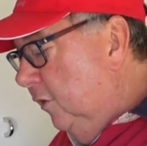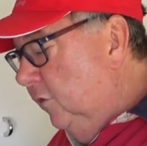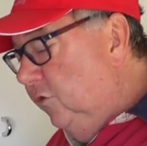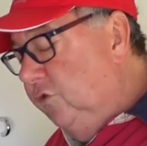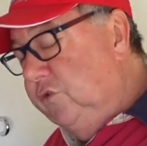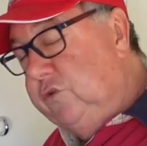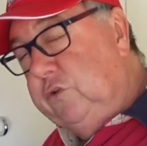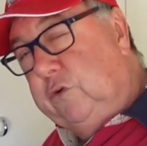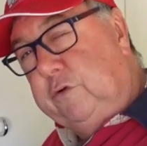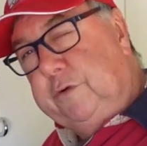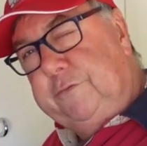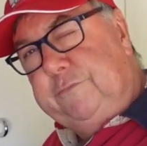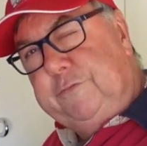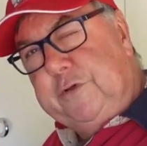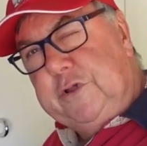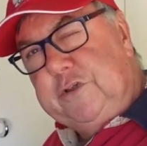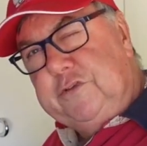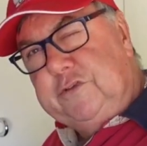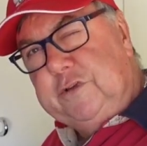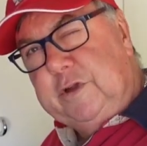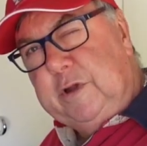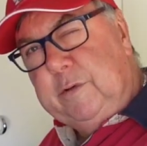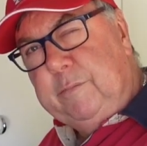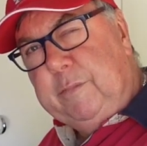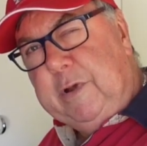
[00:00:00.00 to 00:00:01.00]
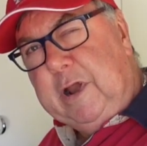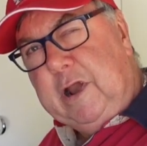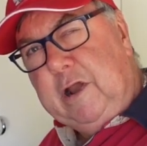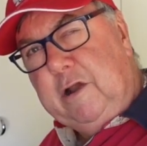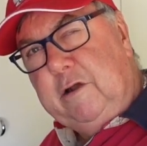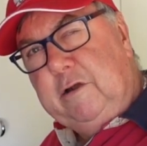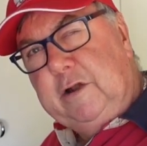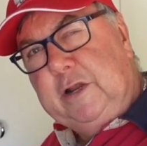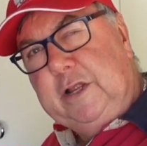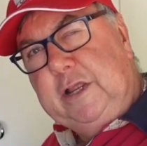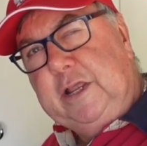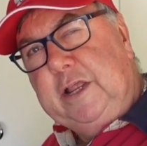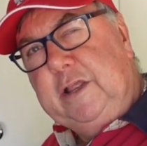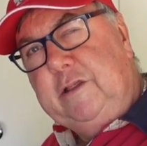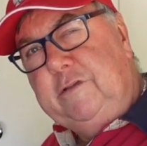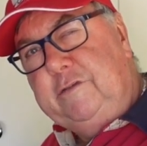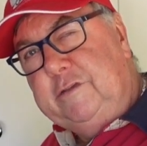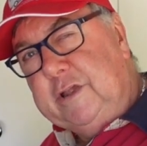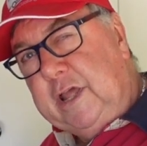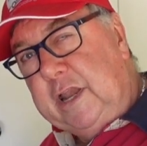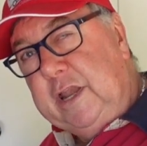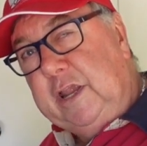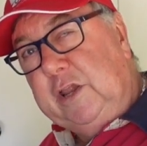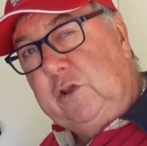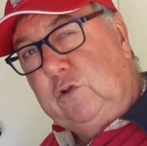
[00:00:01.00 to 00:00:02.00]
short version apparently is
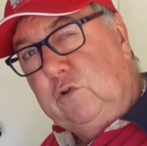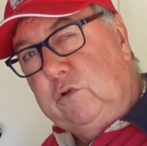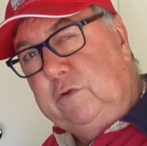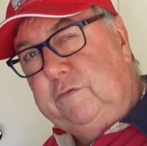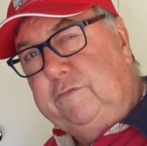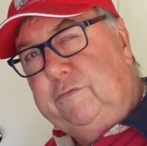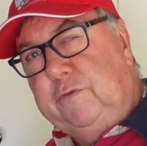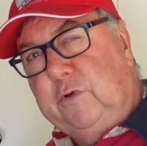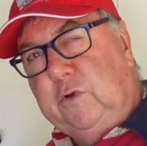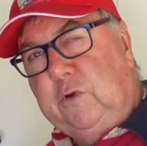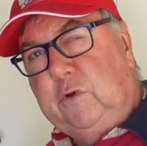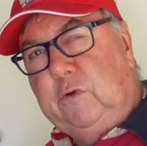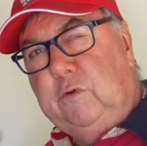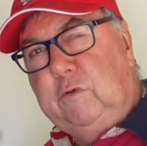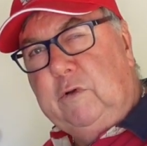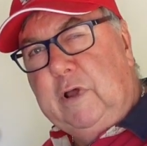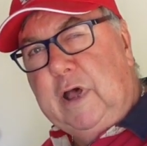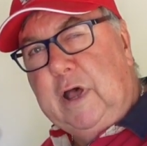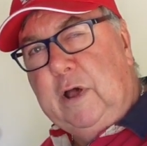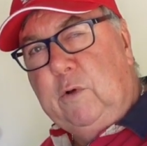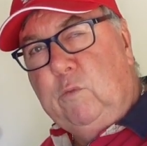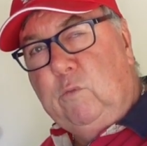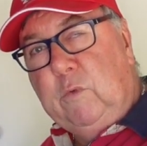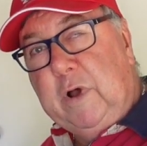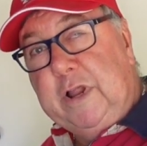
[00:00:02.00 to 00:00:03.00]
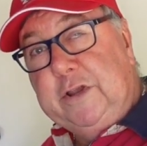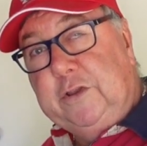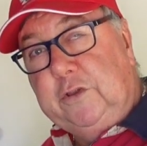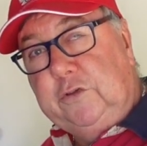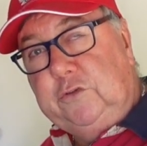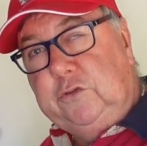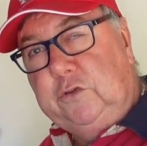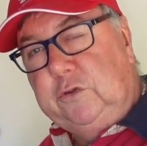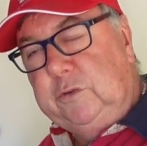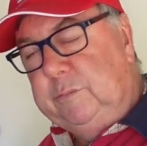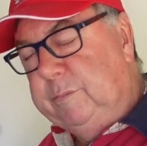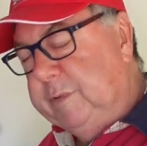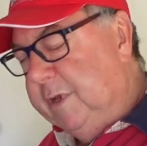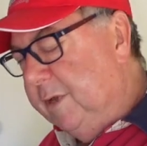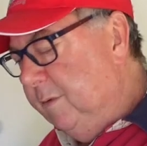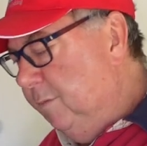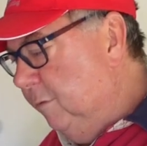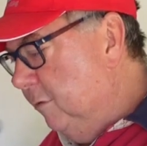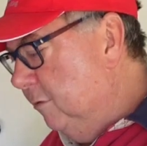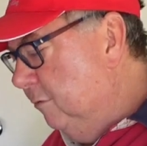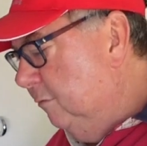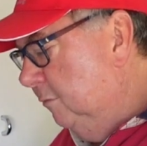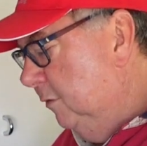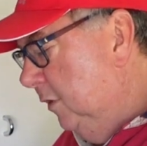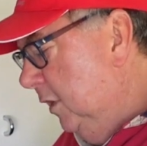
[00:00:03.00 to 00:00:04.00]
only good for 1 to 2
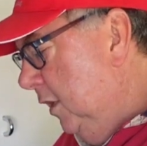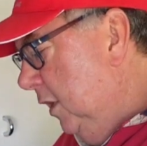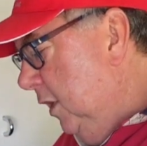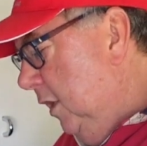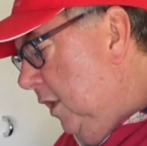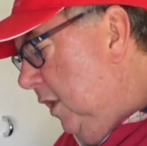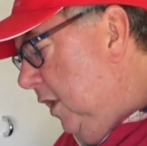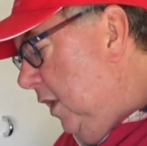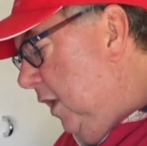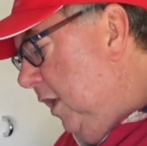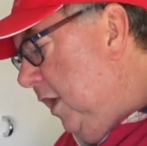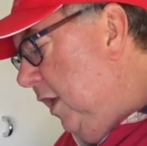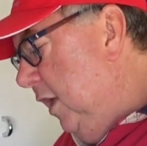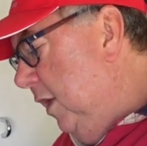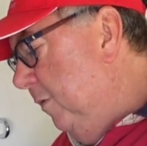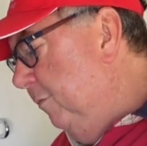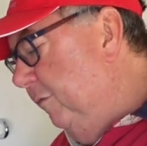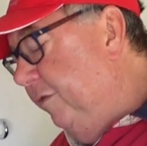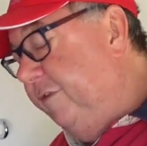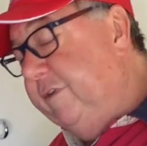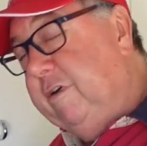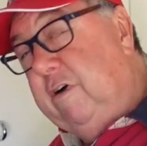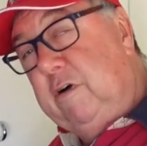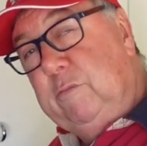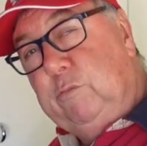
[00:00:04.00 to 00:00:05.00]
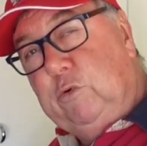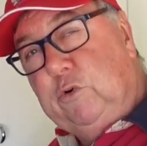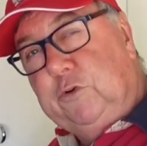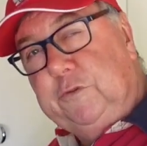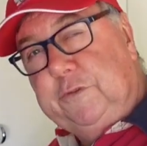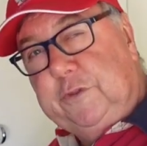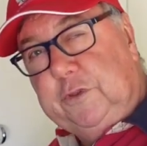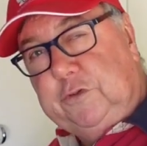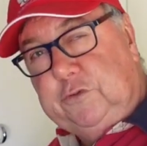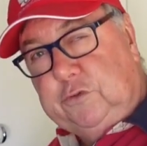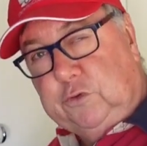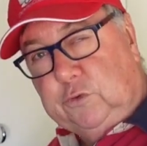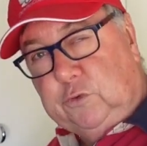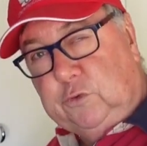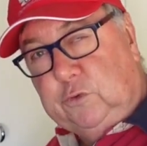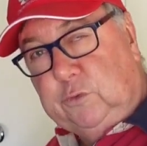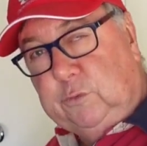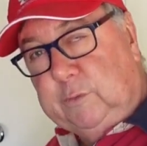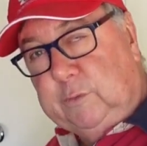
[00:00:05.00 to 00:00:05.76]
people. So I bought the tall